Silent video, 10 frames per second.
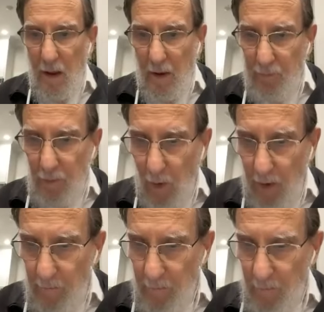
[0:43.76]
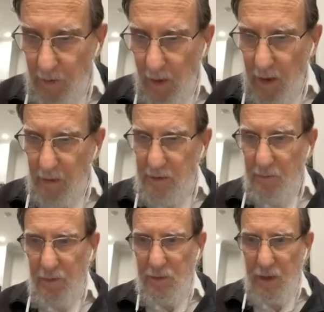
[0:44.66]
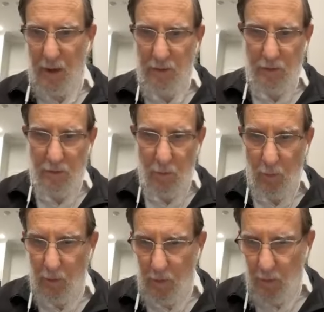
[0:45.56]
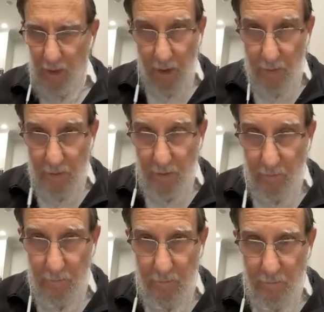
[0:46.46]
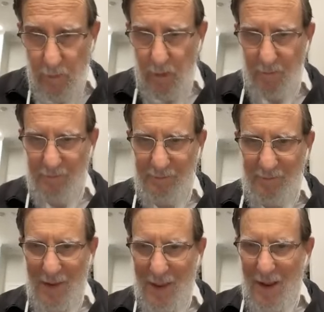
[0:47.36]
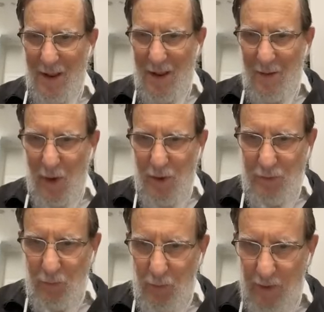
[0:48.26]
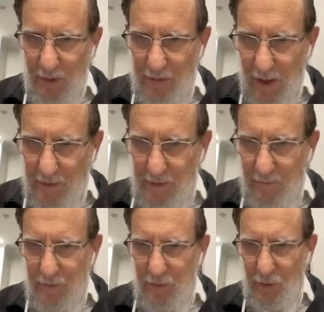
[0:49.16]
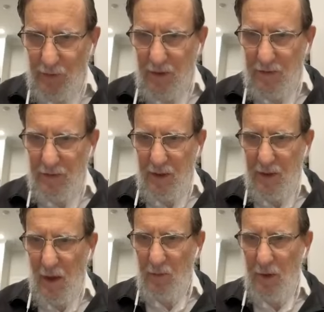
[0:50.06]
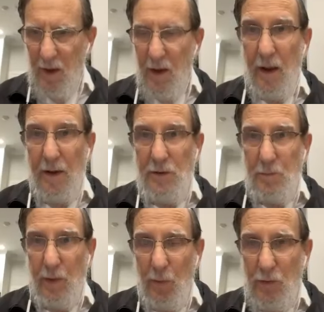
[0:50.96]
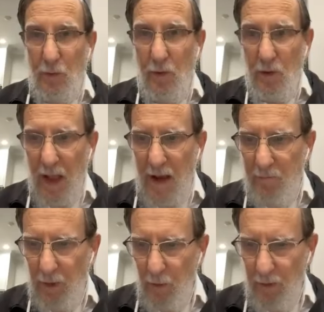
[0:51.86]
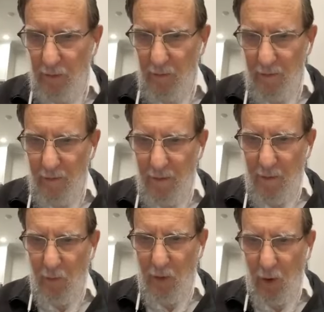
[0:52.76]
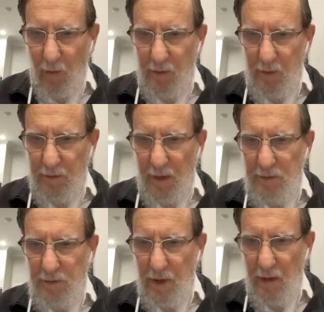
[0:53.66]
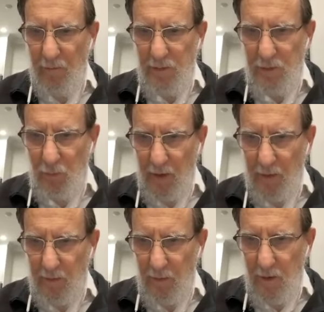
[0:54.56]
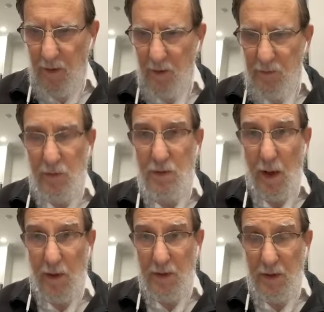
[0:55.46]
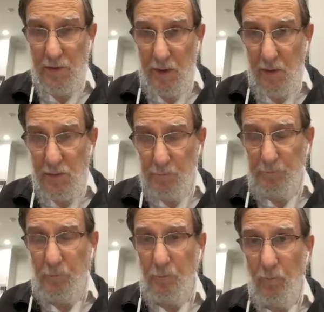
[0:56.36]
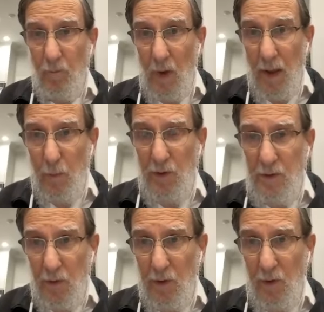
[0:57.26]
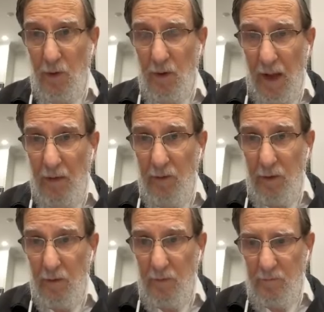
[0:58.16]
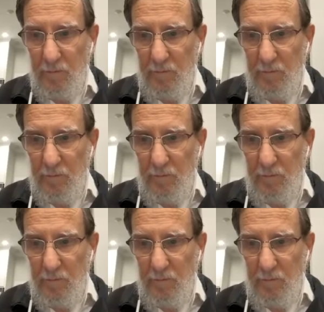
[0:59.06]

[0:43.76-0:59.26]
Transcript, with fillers: Everyone, regardless of his station or location, well, must through an exhaustive search seek out a spiritual livelihood with all the intensity of his strength, just as he seeks a material livelihood.